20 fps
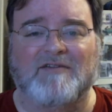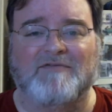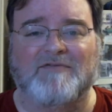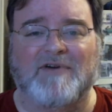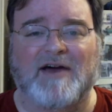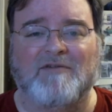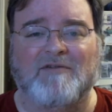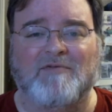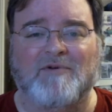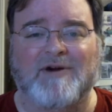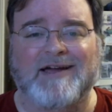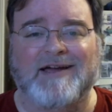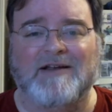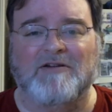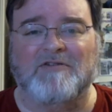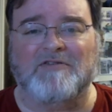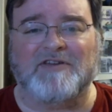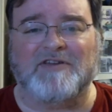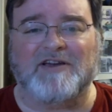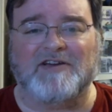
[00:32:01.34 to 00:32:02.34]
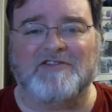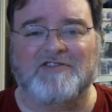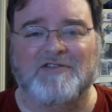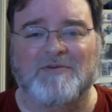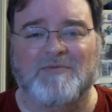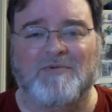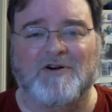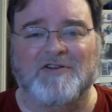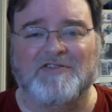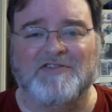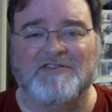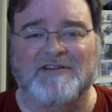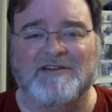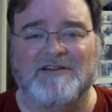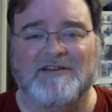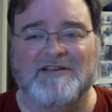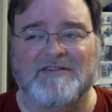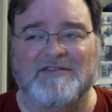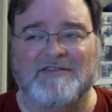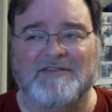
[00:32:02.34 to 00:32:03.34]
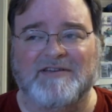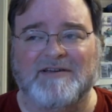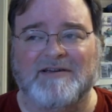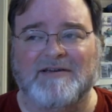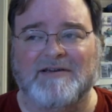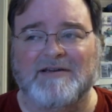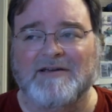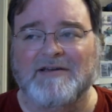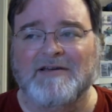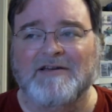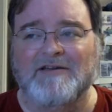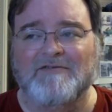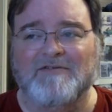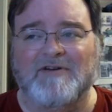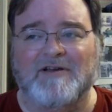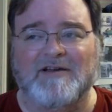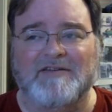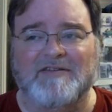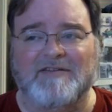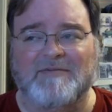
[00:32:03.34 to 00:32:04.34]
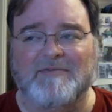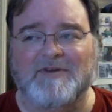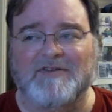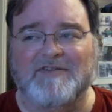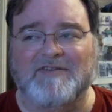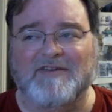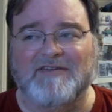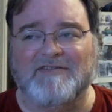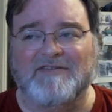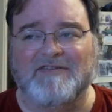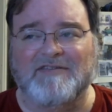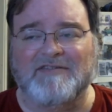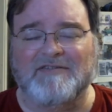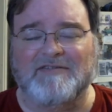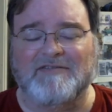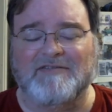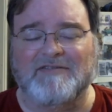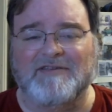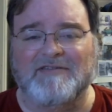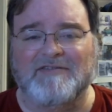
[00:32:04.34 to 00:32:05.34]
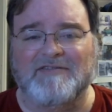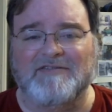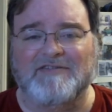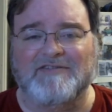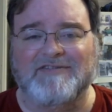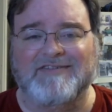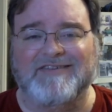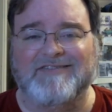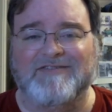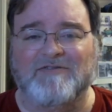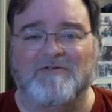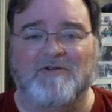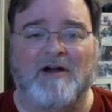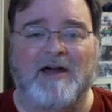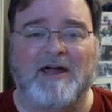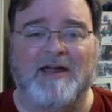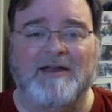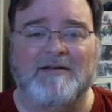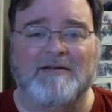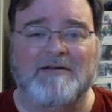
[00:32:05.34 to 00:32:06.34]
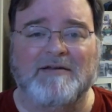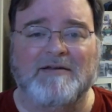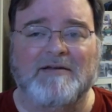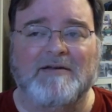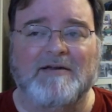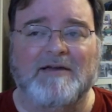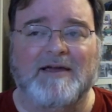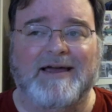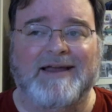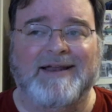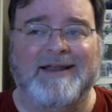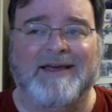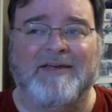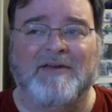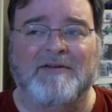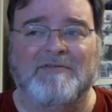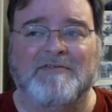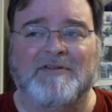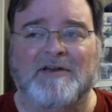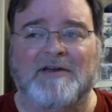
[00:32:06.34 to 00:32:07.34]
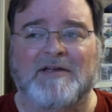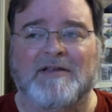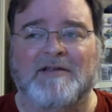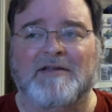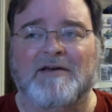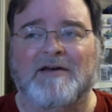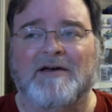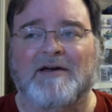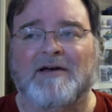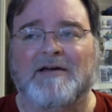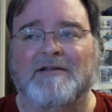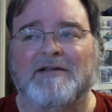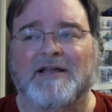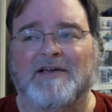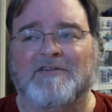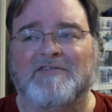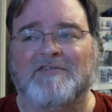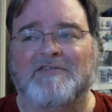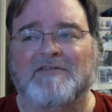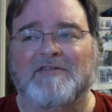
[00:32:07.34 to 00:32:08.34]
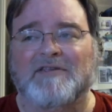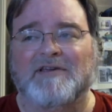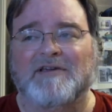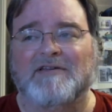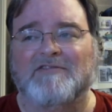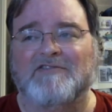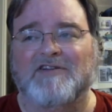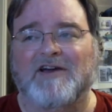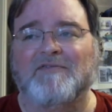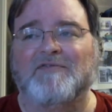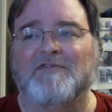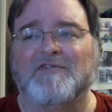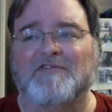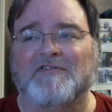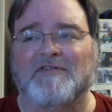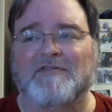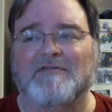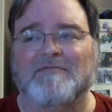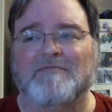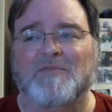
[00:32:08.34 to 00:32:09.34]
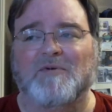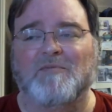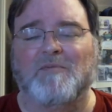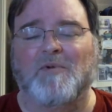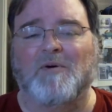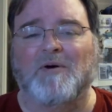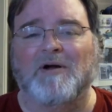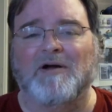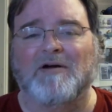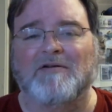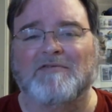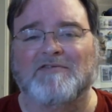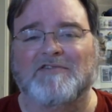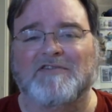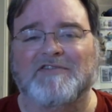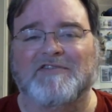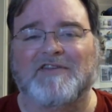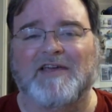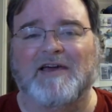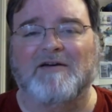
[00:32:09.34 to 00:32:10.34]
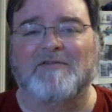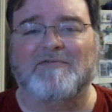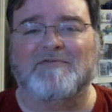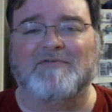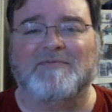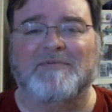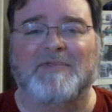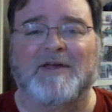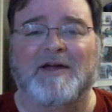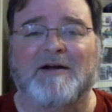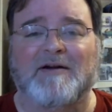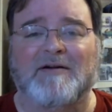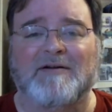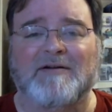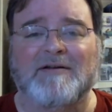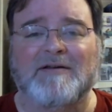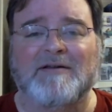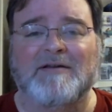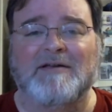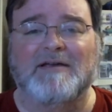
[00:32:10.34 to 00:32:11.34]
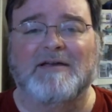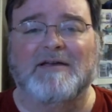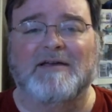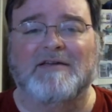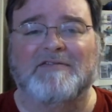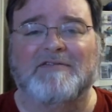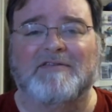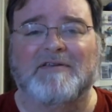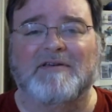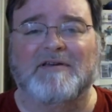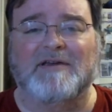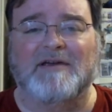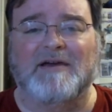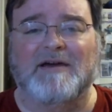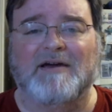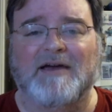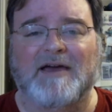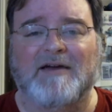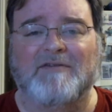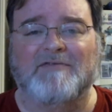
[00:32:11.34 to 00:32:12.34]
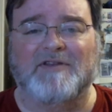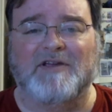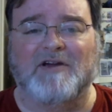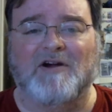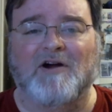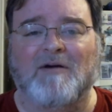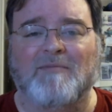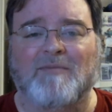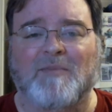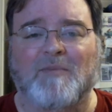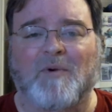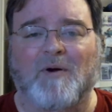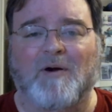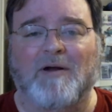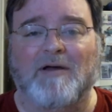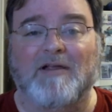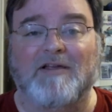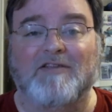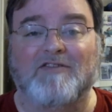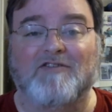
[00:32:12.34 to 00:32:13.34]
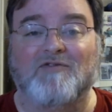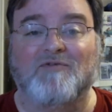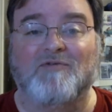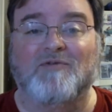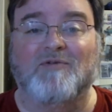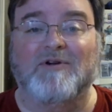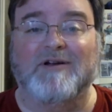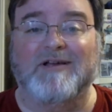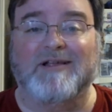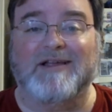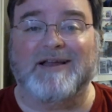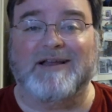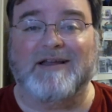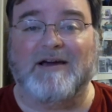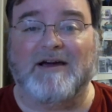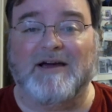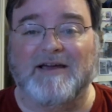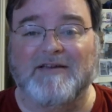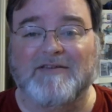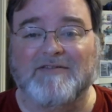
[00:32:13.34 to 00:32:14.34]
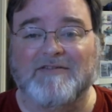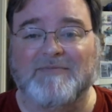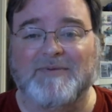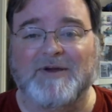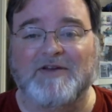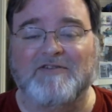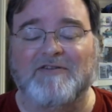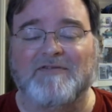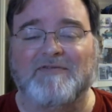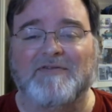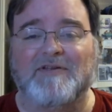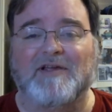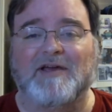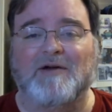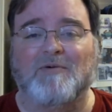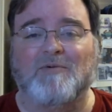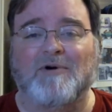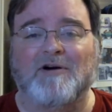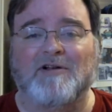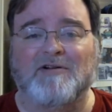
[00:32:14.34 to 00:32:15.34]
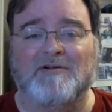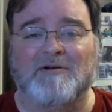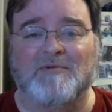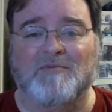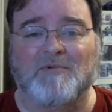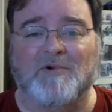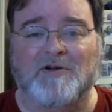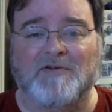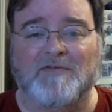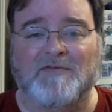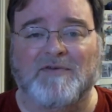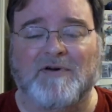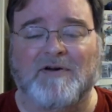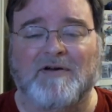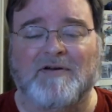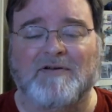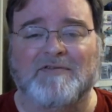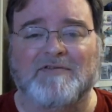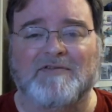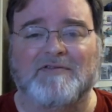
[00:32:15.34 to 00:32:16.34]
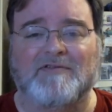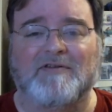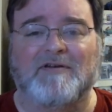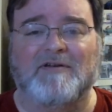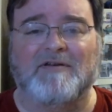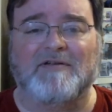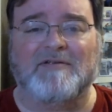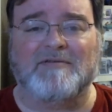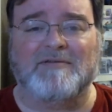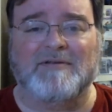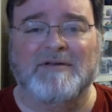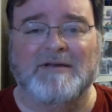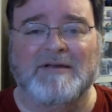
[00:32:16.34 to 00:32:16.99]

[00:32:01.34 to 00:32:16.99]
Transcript: five-way intersection in Washington, D.C. Finally, somebody says, this just isn't right. And now they've done, next to the Jefferson Memorial, just down from there, is the FDR Memorial. It's really nice, especially if you like water and waterfalls. It's all,